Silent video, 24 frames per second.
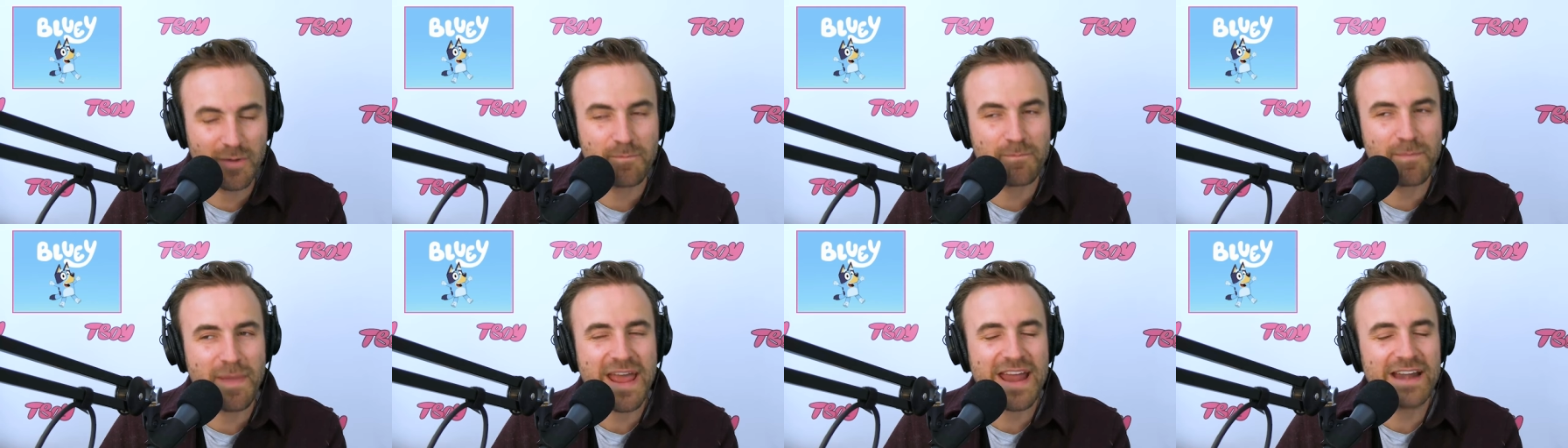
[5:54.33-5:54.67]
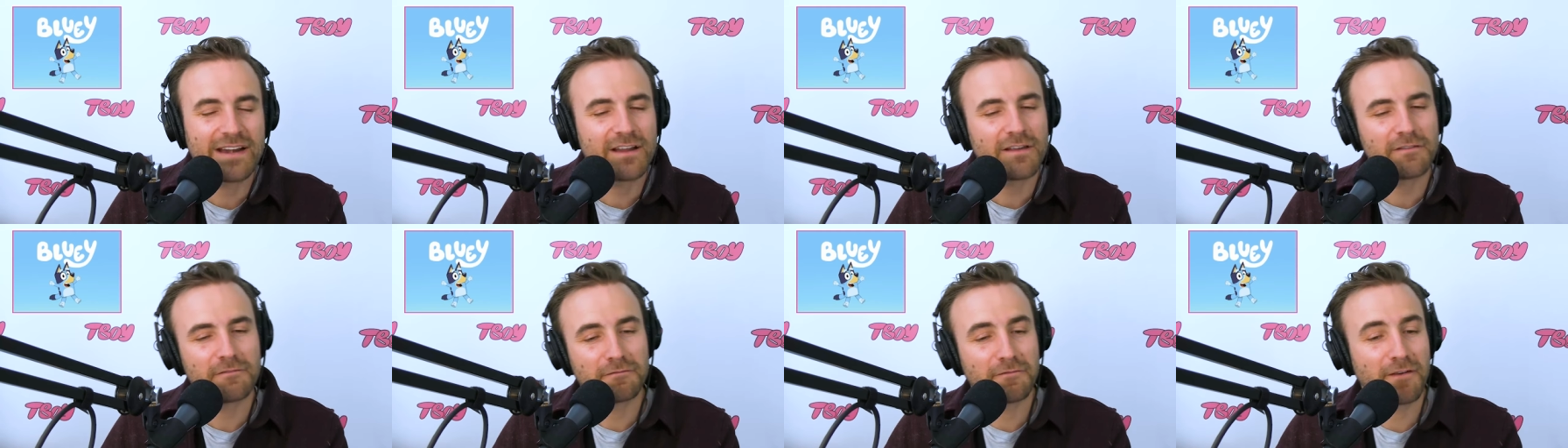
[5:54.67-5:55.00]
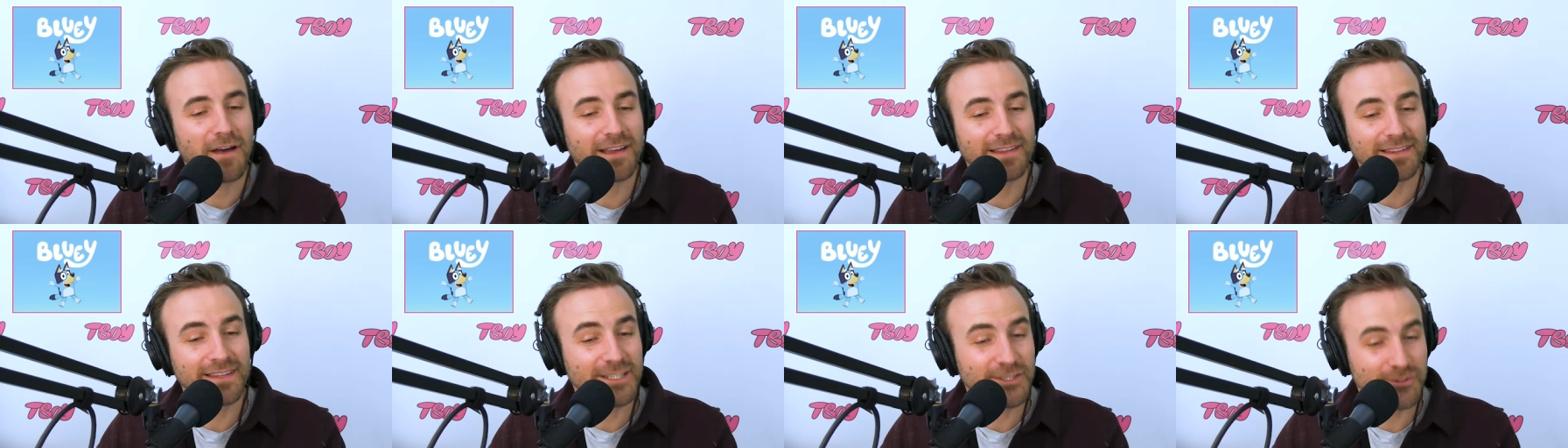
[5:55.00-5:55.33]
Bandit
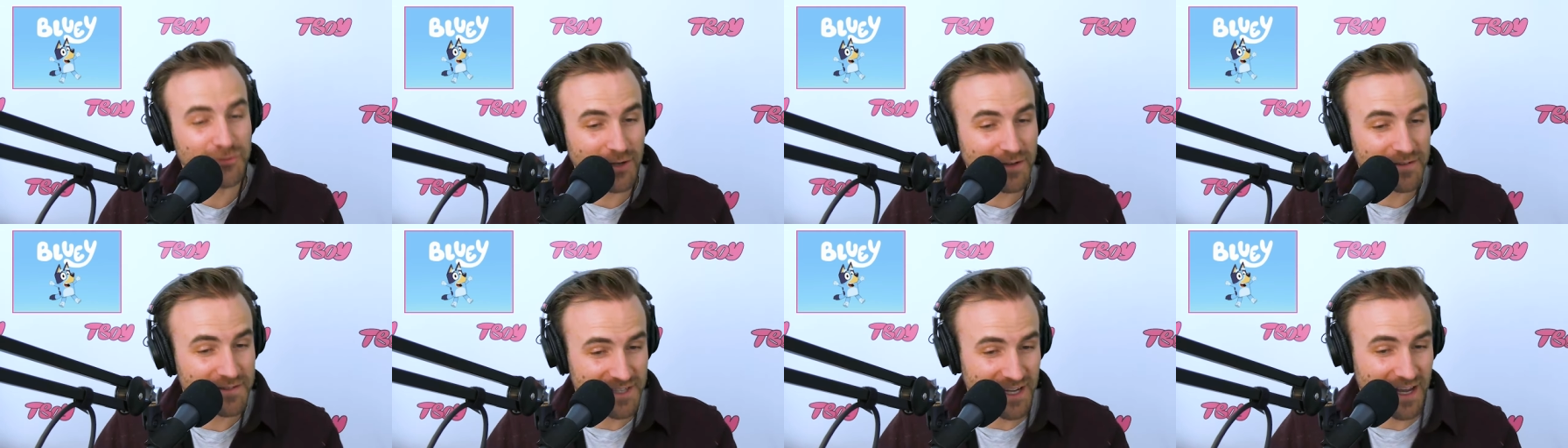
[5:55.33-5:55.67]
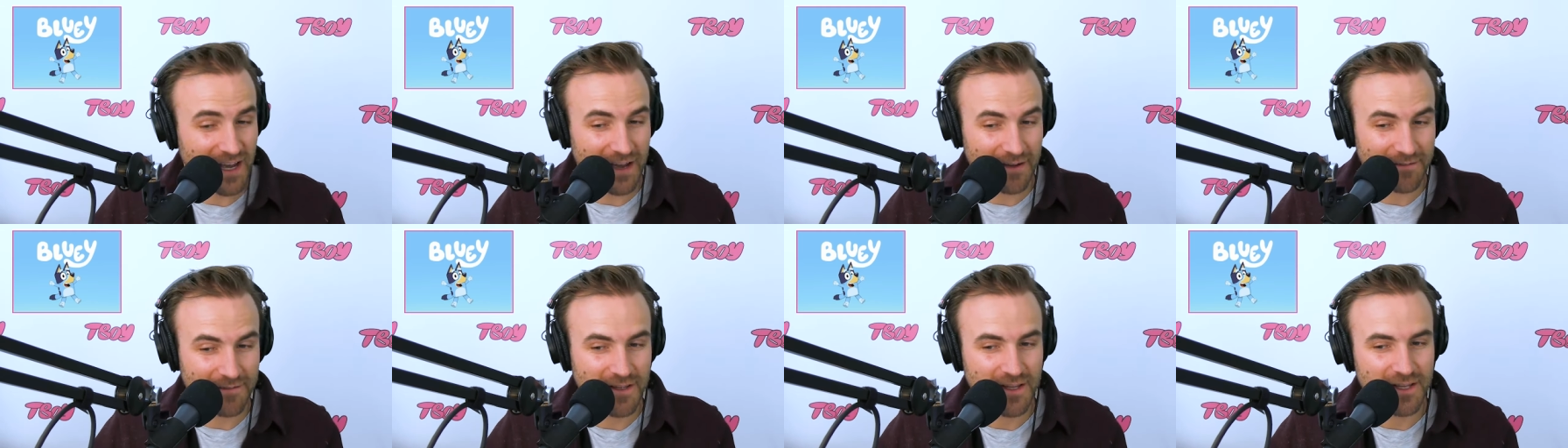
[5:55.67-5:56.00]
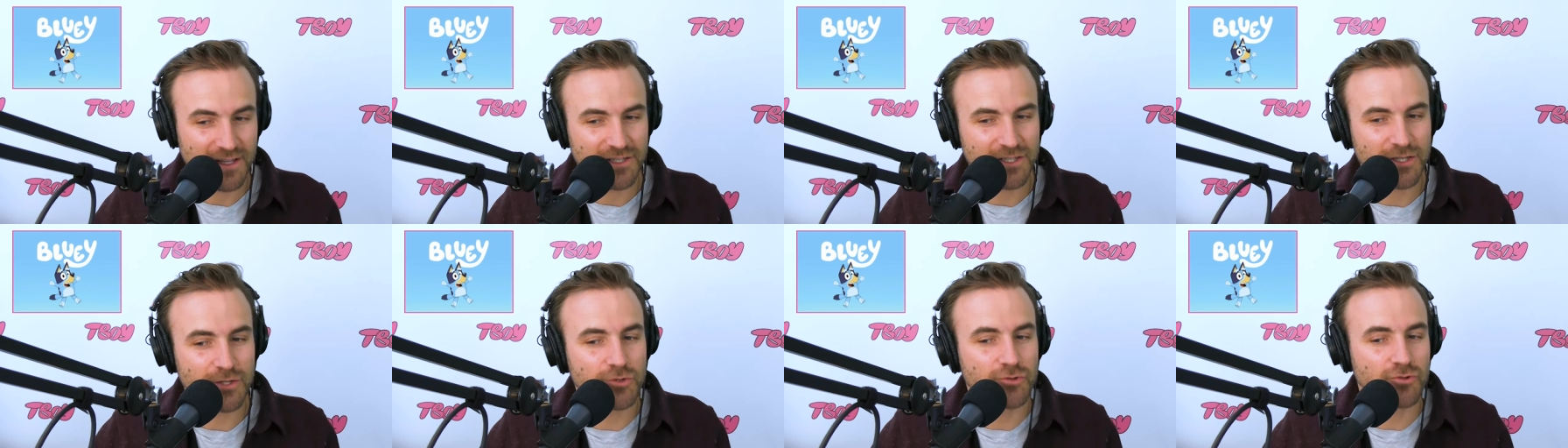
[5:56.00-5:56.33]
finally drifts off,
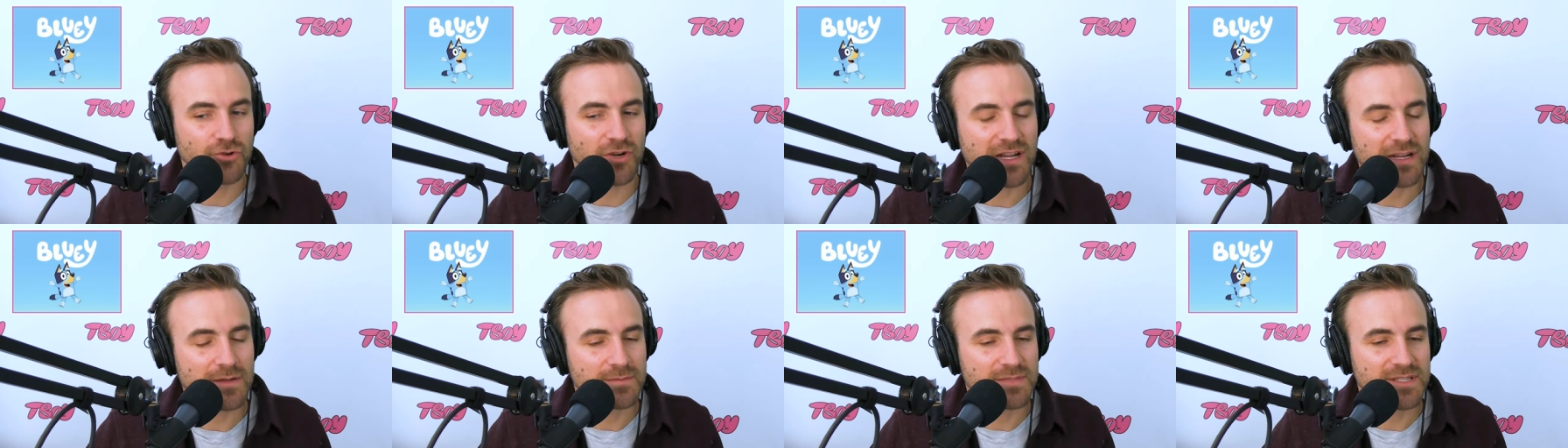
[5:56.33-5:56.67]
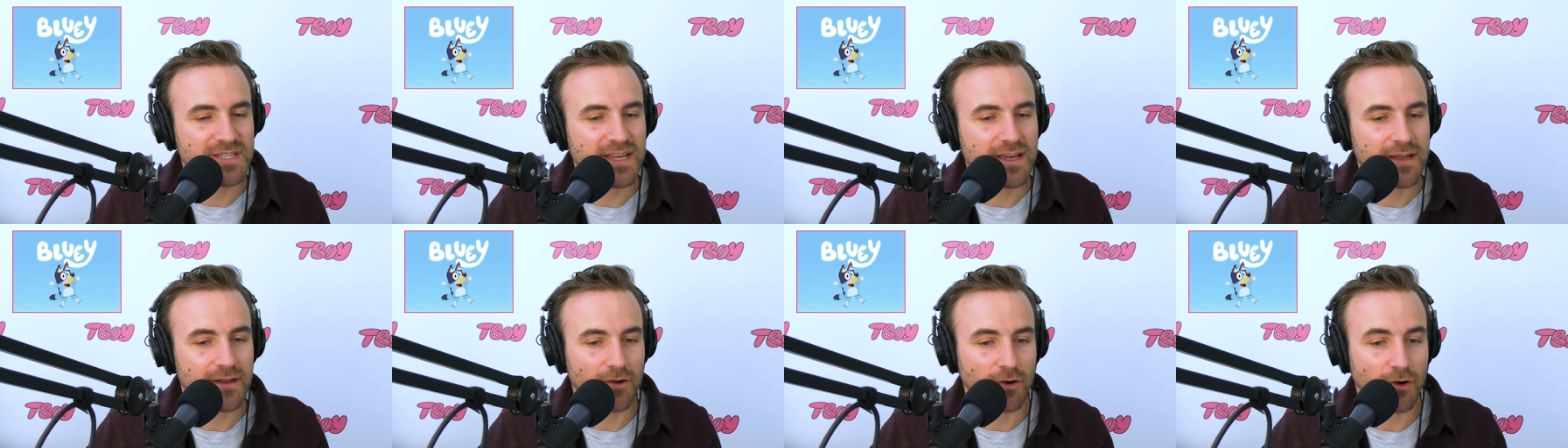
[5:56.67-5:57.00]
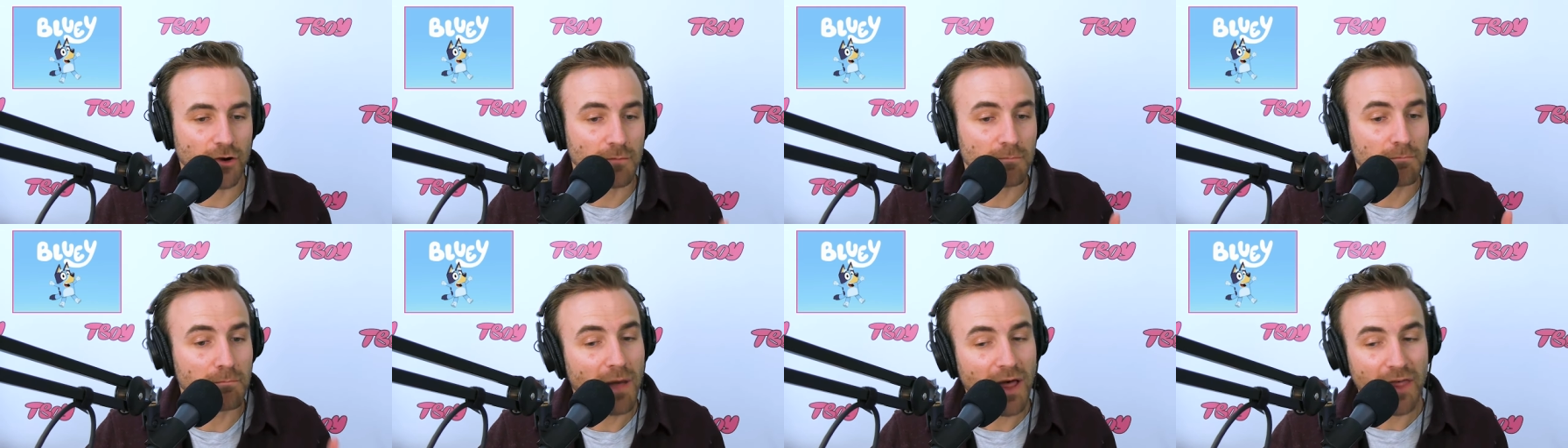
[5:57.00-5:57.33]
she dreams that
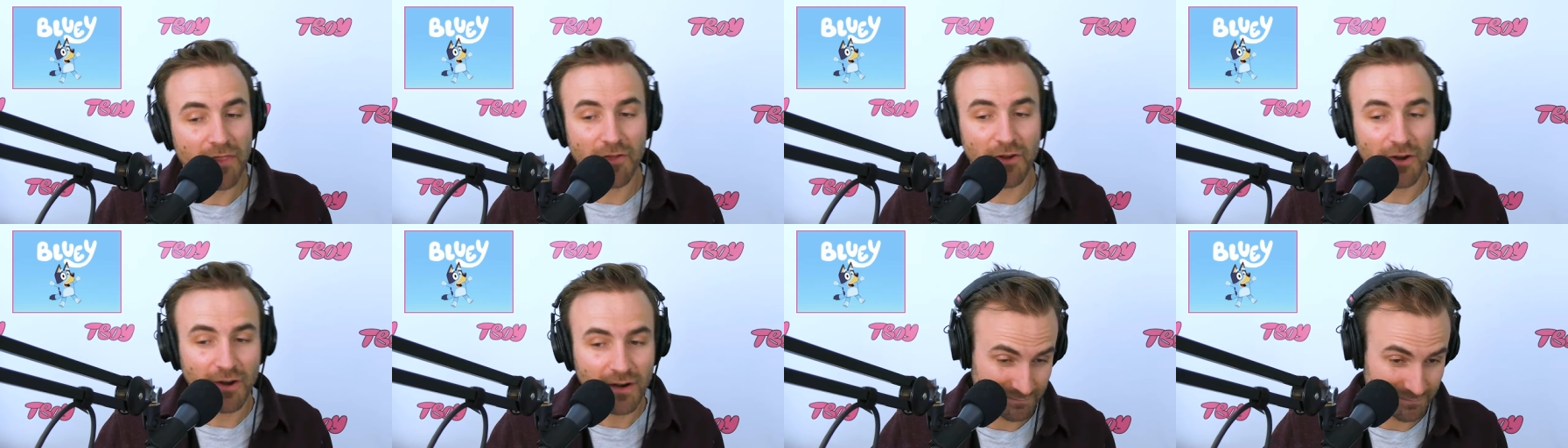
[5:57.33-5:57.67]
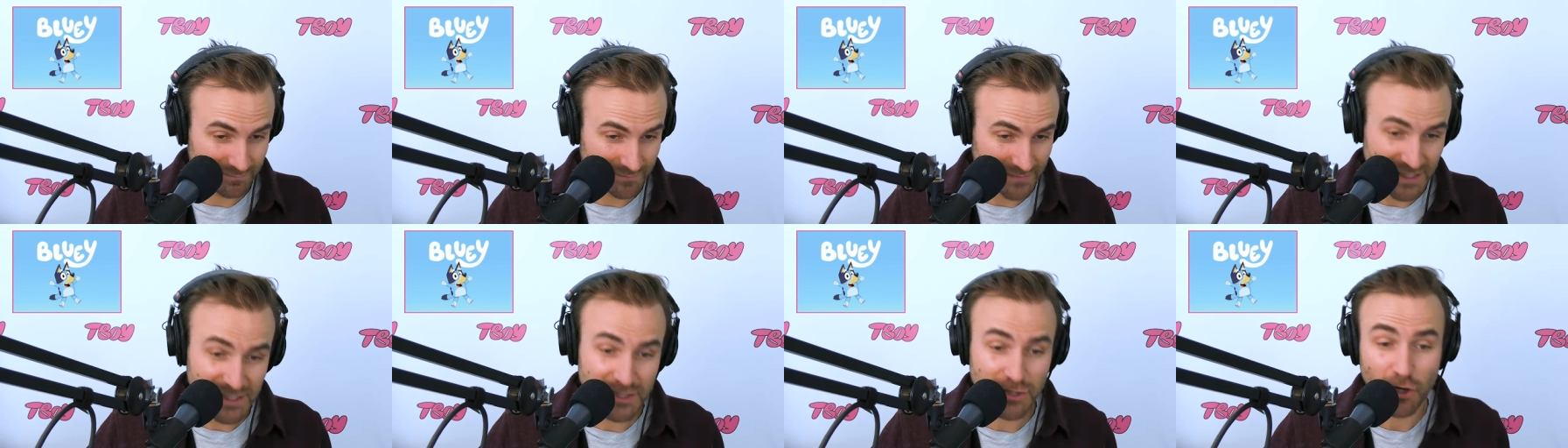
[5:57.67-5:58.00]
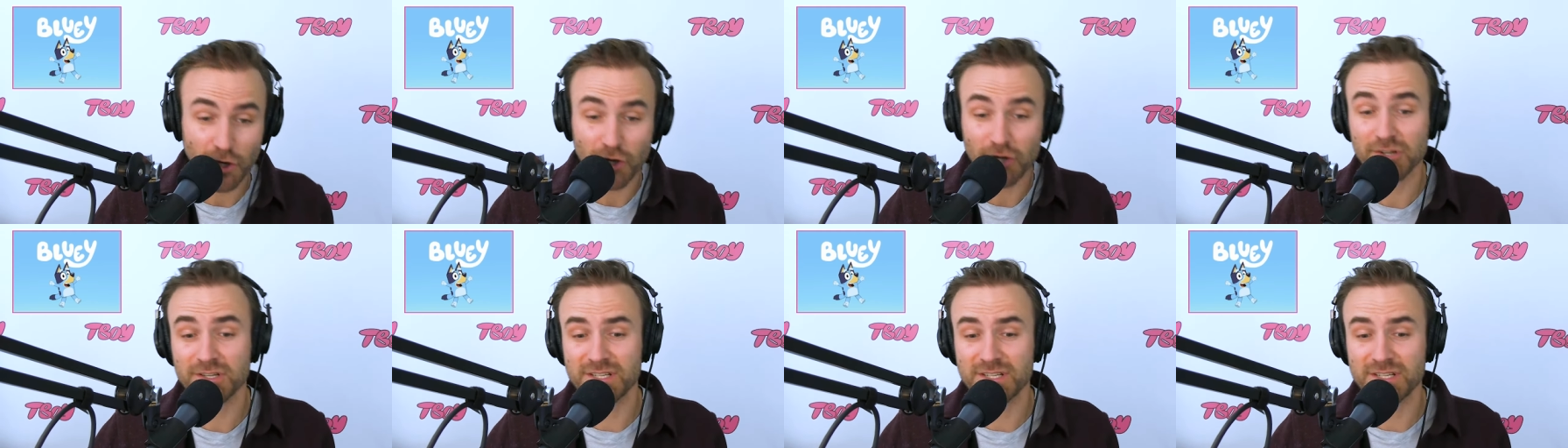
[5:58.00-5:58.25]
her mother is her